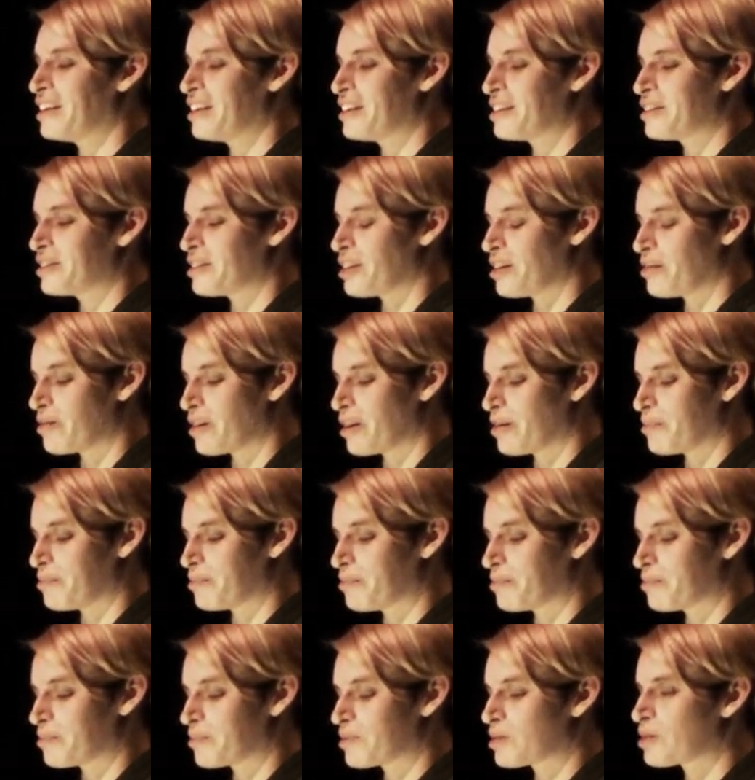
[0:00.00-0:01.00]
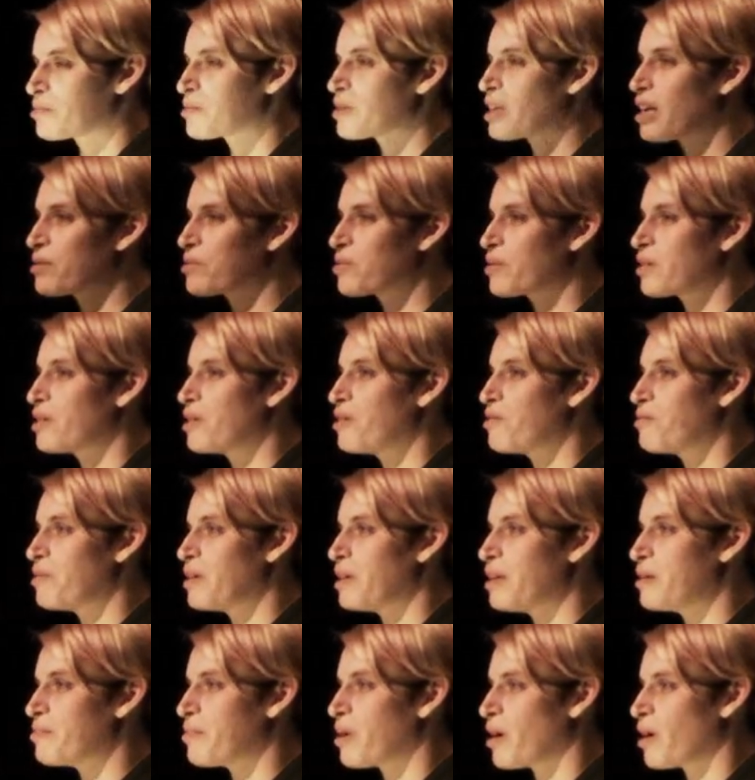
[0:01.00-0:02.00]
So um, sometimes when you
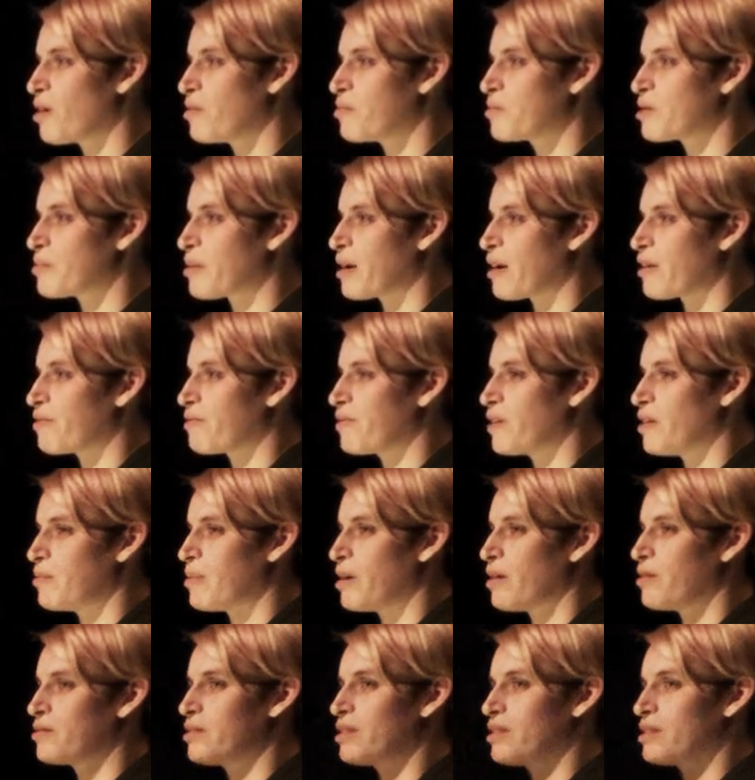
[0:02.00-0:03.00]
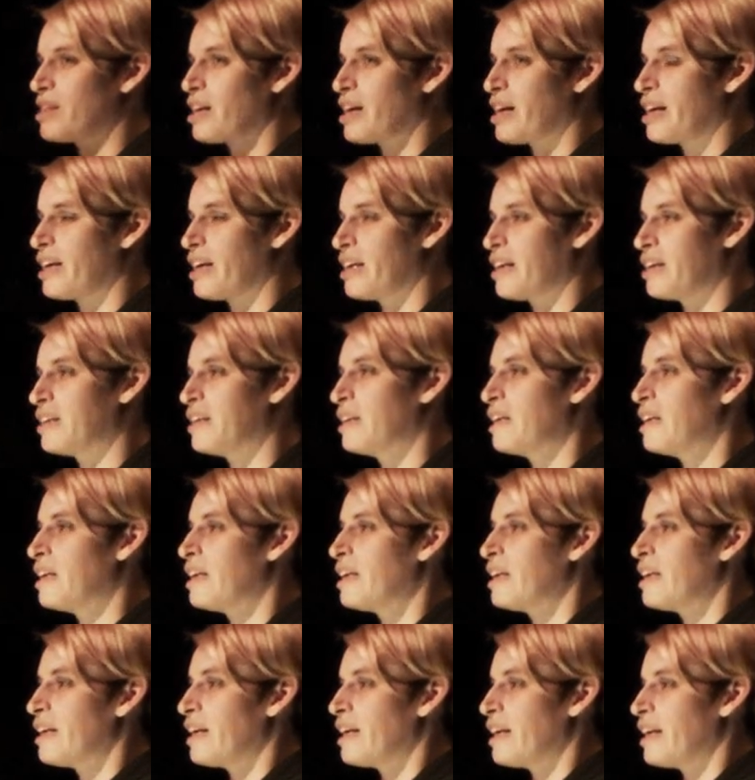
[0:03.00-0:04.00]
read poems about female desire,
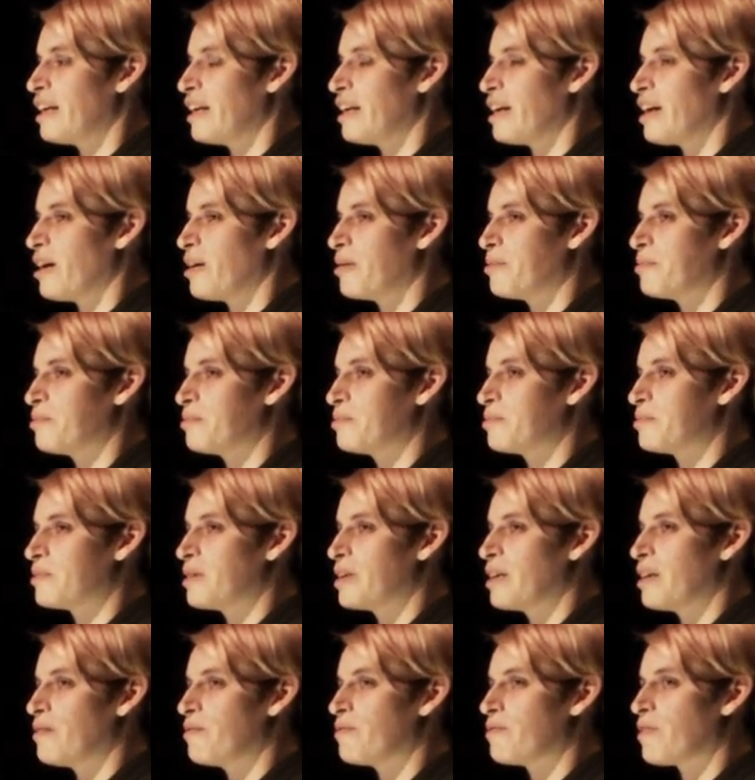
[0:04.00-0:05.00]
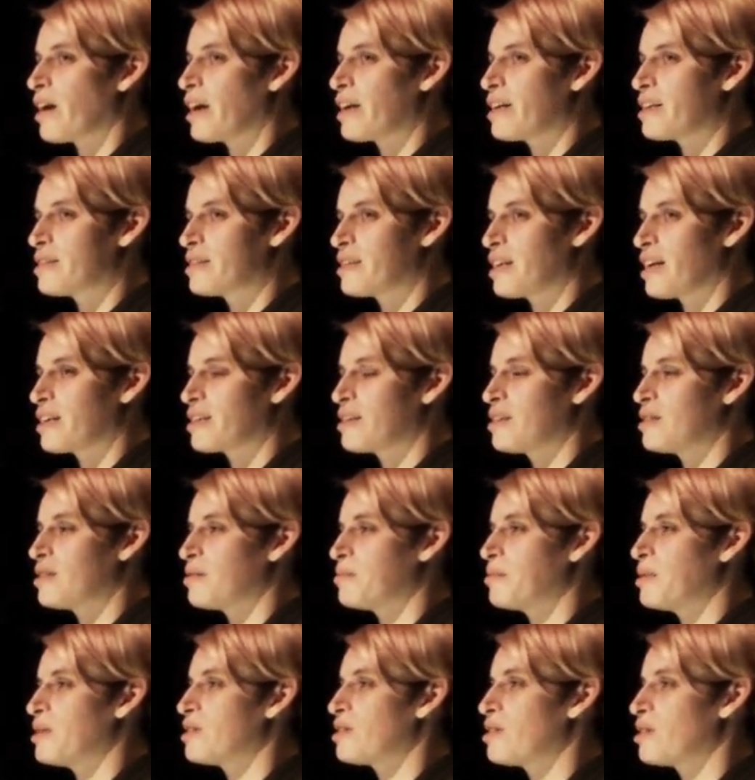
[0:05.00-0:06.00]
it um, invites
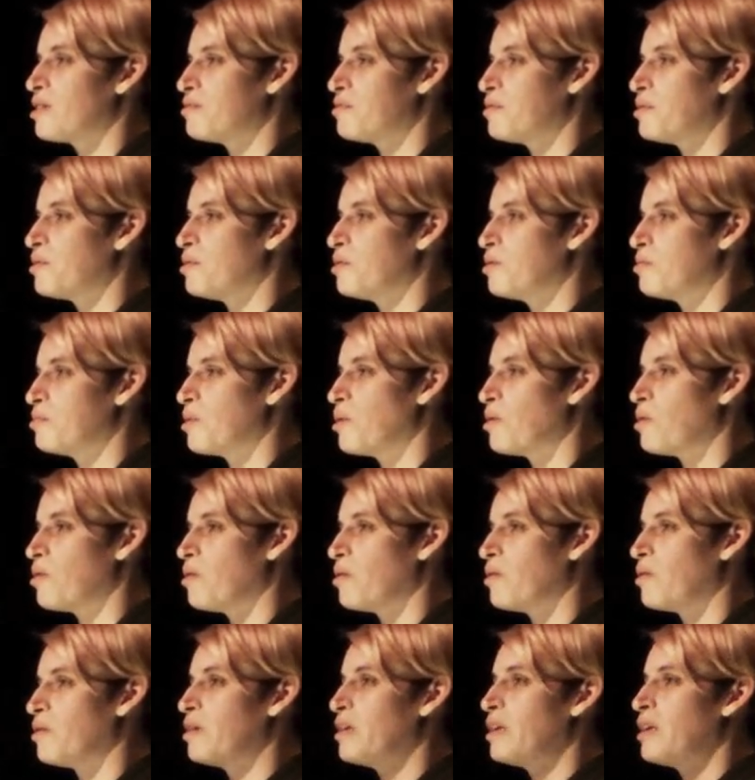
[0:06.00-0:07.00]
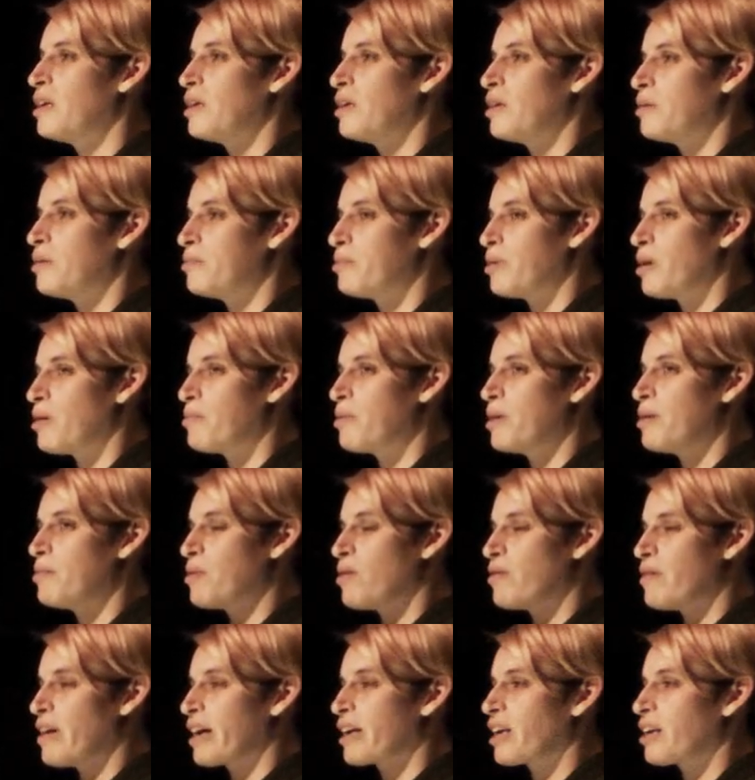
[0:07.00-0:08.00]
sexism into the room, or probably
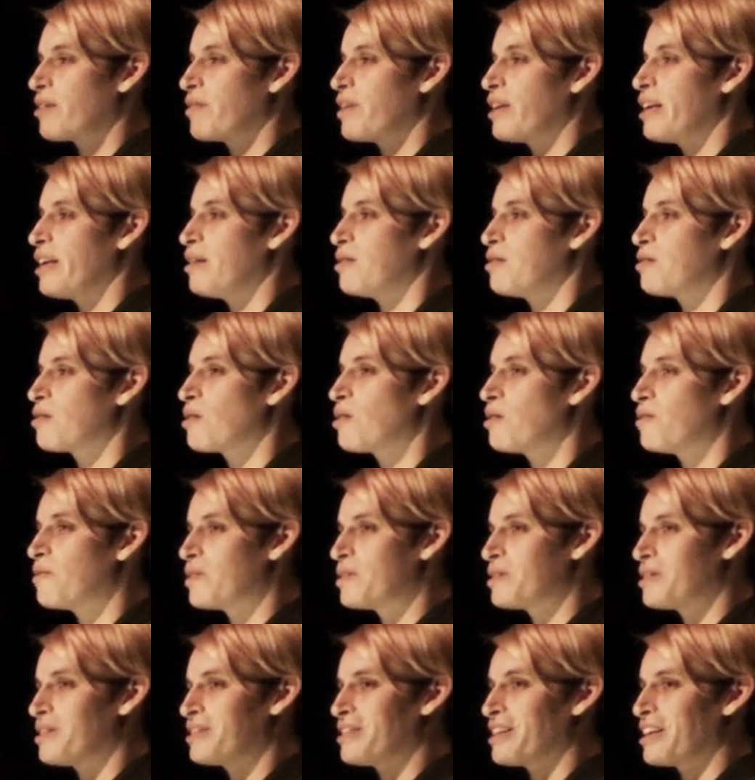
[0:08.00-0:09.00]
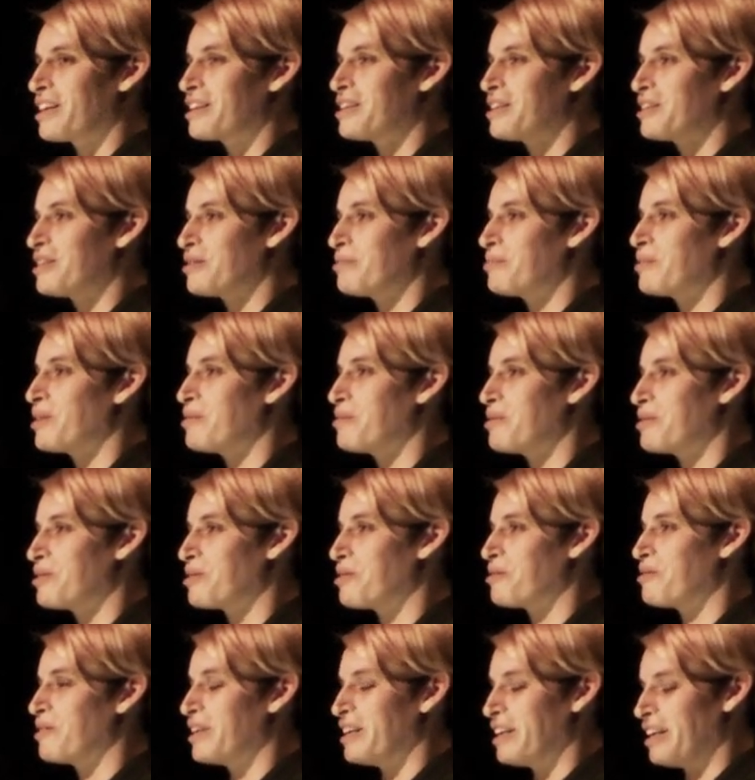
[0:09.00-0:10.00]
more accurately uncovers the sexism that was
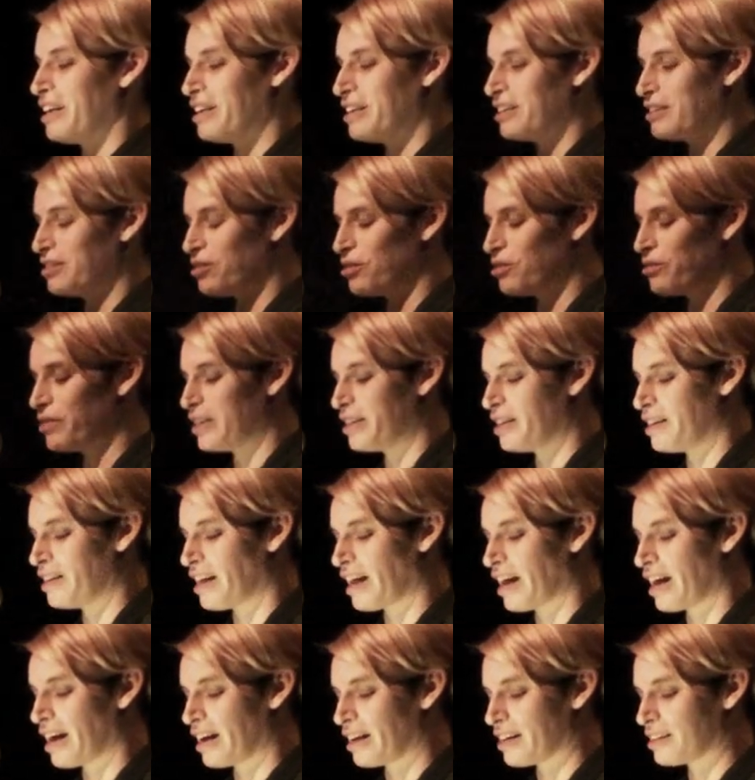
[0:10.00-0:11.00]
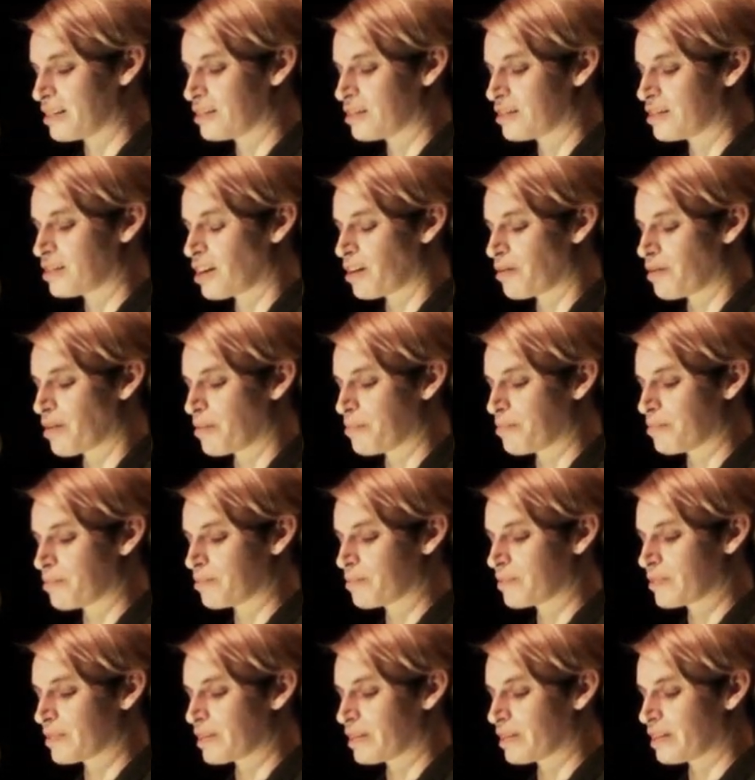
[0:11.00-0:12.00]
already already there. So
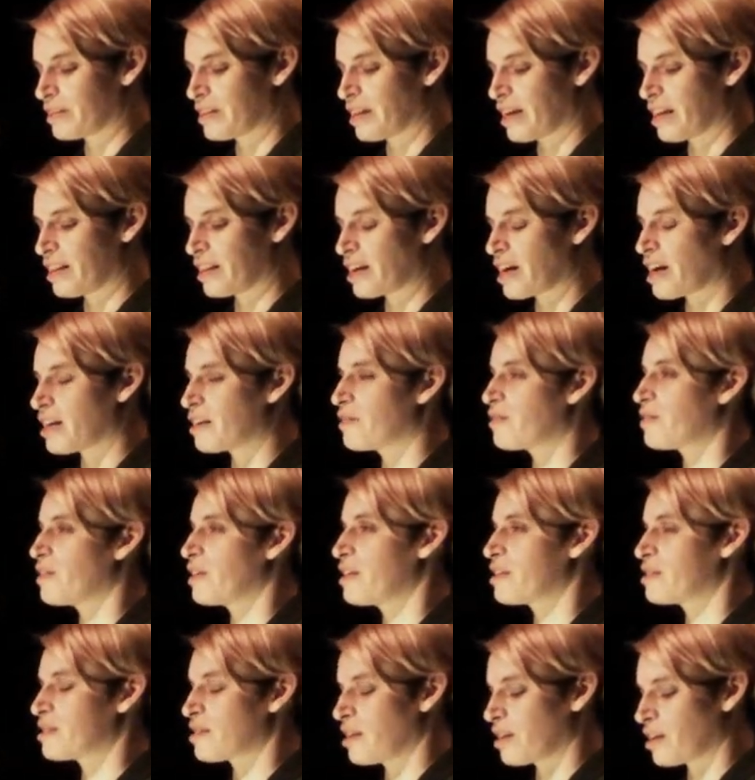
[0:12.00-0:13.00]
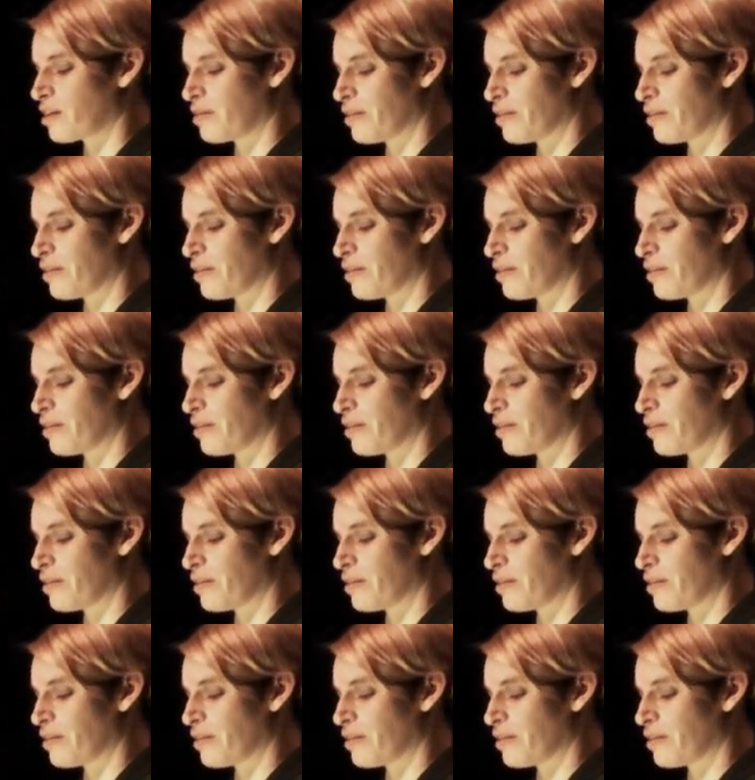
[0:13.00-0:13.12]
um, they're the kind of things that are